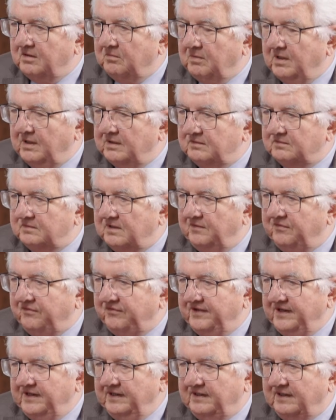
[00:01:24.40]
Well, I
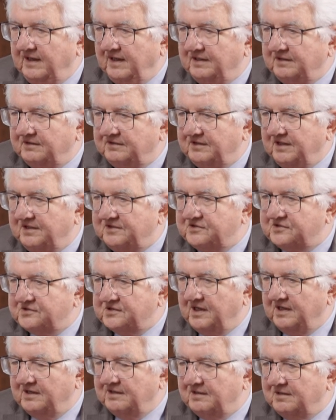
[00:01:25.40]
think that's
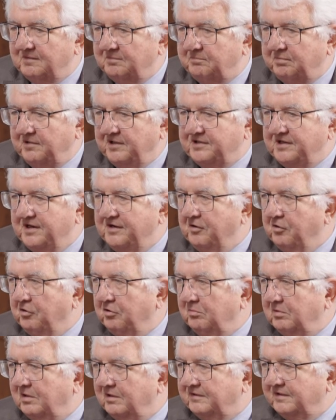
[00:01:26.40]
pretty
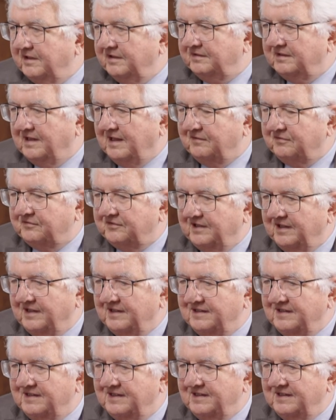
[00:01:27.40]
normal that after
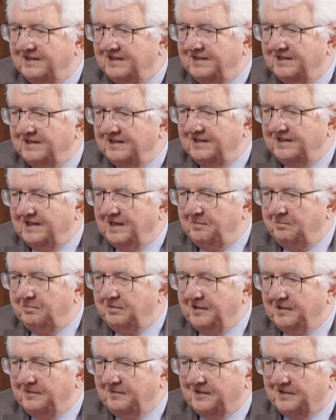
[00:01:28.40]
a
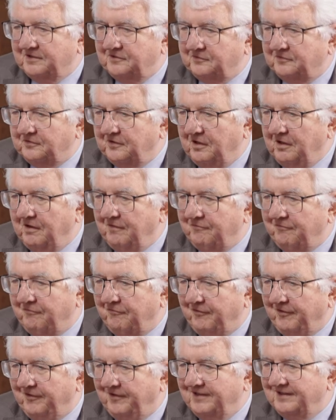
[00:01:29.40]
period
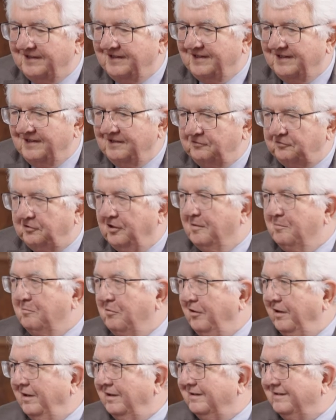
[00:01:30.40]
of
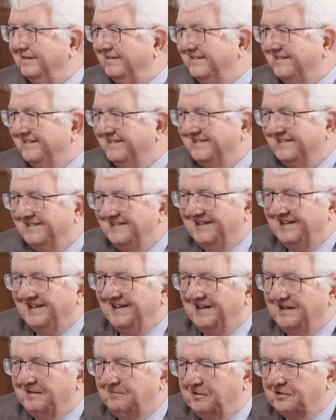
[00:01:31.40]
turmoil,
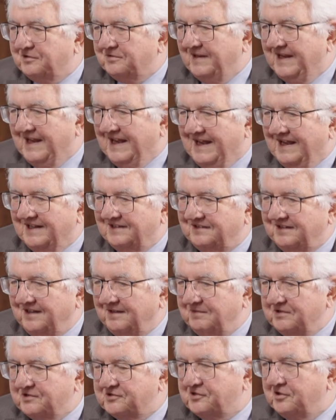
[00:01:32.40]
what we had
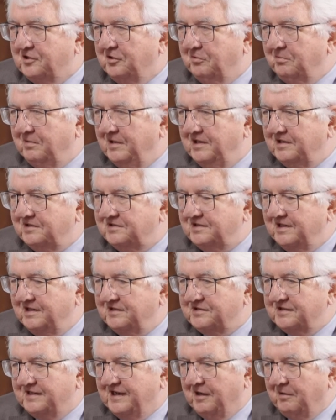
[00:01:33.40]
with COVID,
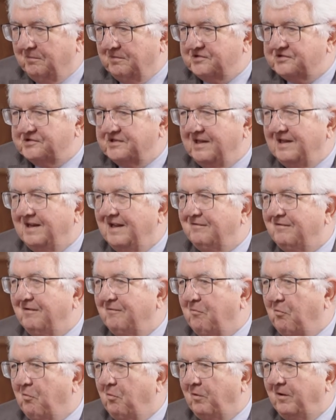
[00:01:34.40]
and now we still have a
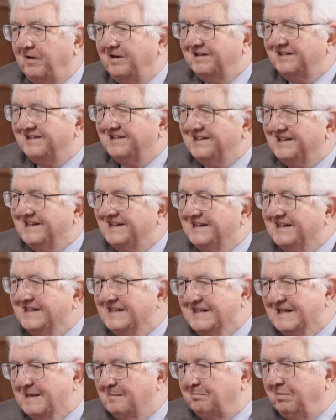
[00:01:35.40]
war
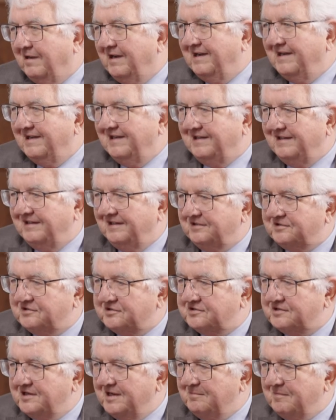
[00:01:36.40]
nearby,
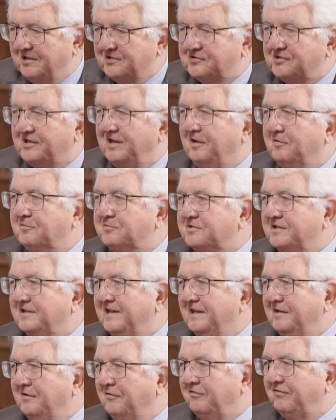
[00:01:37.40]
it's much closer
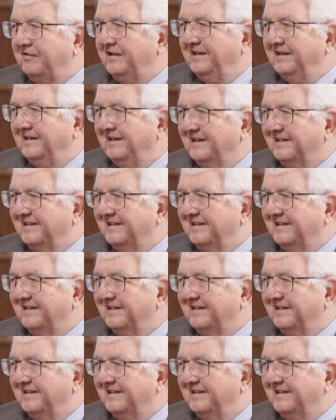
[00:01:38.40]
than you think.